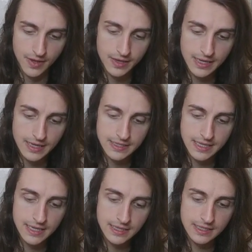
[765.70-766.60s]
Again,
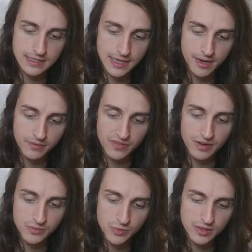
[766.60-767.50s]
take these time
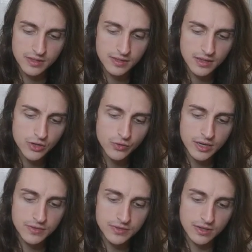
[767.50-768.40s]
frames with a
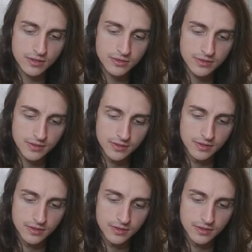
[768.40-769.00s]
grain of salt.